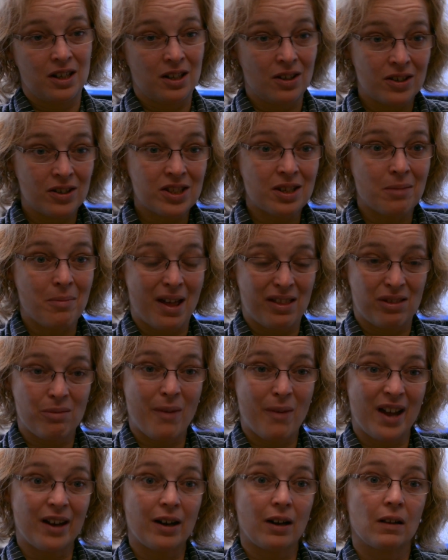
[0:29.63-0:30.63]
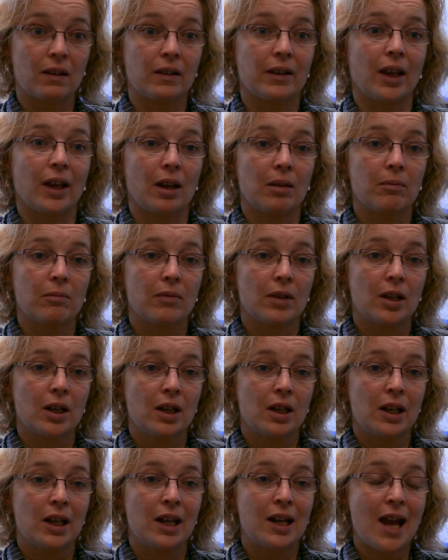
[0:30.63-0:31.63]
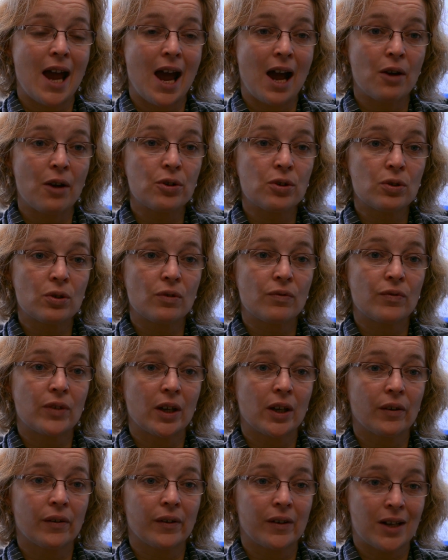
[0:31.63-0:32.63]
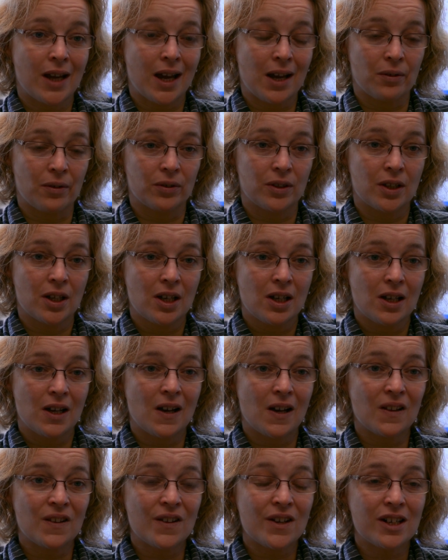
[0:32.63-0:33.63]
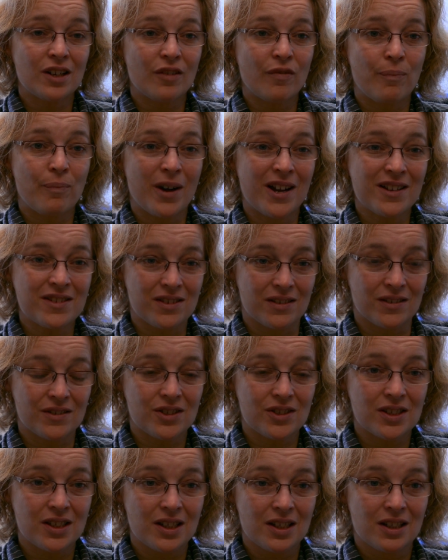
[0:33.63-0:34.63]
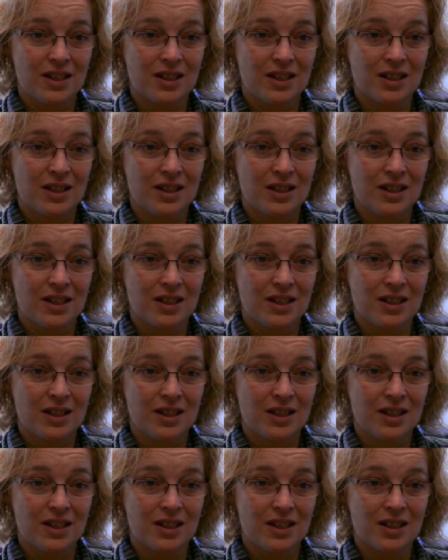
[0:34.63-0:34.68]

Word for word: No, it's a mathematical game and how do you figure it out? A lot of puzzles